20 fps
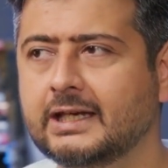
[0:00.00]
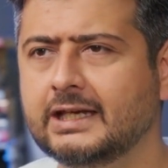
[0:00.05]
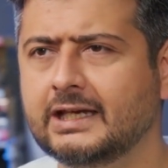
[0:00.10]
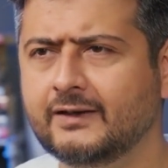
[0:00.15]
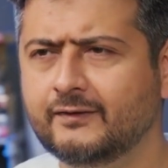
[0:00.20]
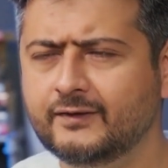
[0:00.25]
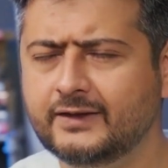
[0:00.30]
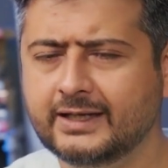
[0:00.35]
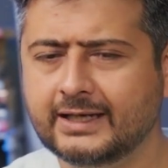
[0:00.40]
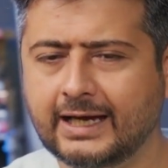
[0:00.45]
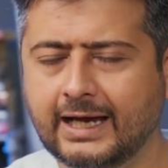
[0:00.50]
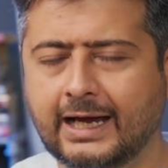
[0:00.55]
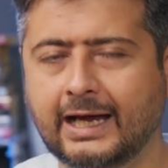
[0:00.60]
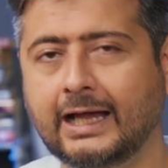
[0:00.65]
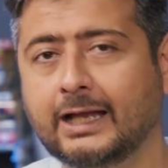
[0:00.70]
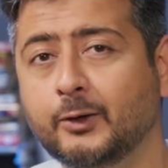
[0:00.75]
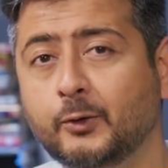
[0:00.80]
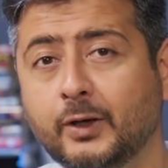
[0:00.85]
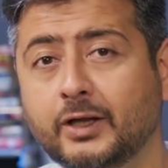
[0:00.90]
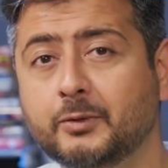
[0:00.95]
If the
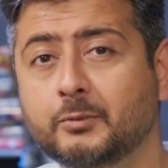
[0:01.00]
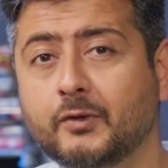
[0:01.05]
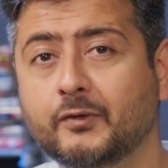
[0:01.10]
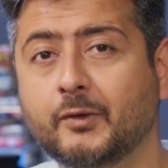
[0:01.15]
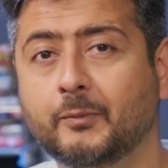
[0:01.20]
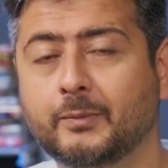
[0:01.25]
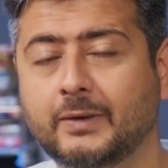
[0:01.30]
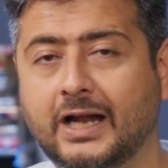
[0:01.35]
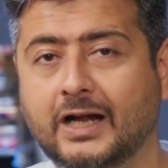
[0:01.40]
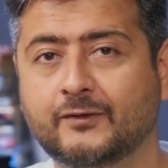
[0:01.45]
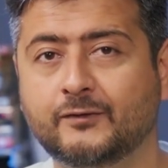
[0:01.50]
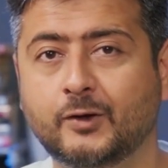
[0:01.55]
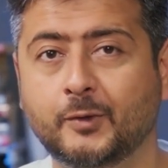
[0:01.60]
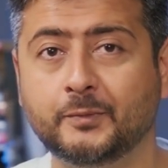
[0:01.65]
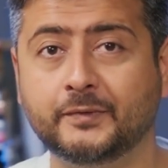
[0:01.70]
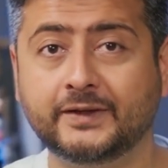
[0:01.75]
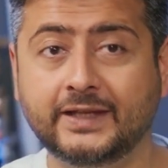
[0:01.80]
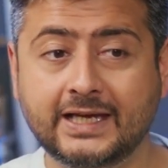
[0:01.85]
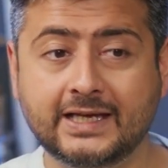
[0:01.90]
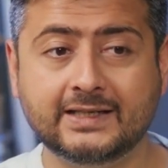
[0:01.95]
algorithm of the
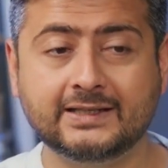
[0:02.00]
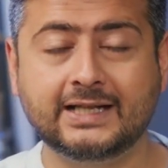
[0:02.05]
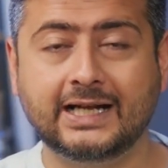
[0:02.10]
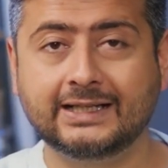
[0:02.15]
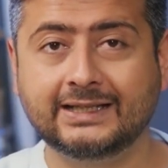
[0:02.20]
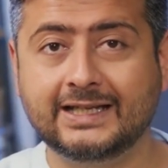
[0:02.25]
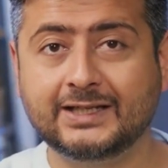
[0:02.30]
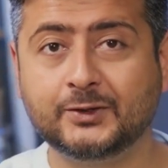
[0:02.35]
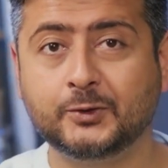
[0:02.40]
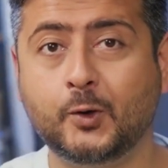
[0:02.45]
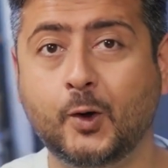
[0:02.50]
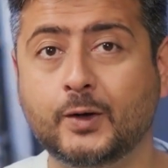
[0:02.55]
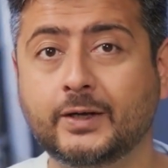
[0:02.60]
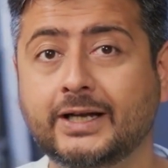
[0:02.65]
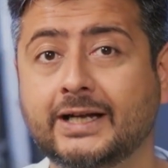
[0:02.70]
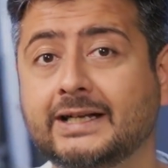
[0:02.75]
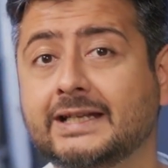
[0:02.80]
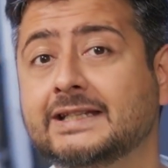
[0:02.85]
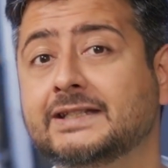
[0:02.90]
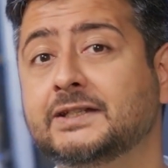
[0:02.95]
platform thinks that this
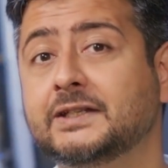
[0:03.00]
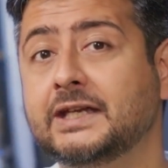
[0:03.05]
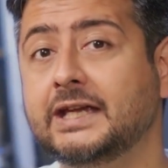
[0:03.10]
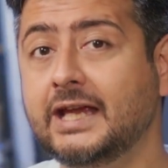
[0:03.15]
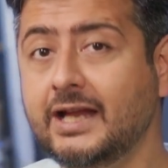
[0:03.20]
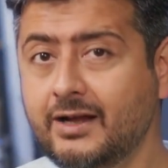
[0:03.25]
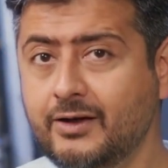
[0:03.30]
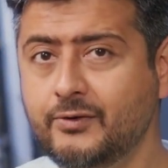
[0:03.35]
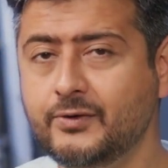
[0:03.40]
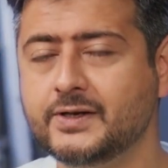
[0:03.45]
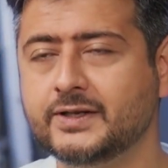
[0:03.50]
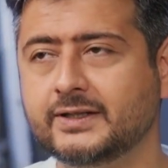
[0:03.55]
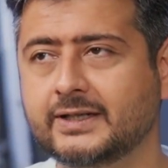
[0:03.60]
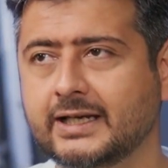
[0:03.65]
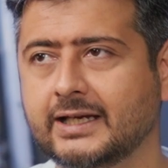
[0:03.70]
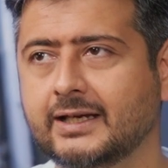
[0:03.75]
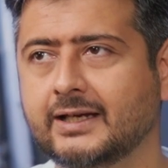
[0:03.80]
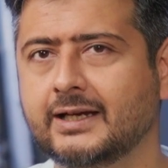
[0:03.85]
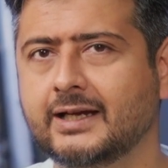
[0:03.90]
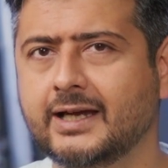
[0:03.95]
content is
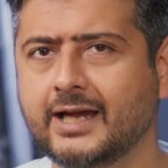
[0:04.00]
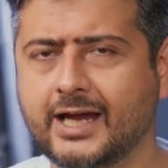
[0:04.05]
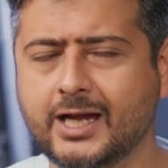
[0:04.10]
interesting,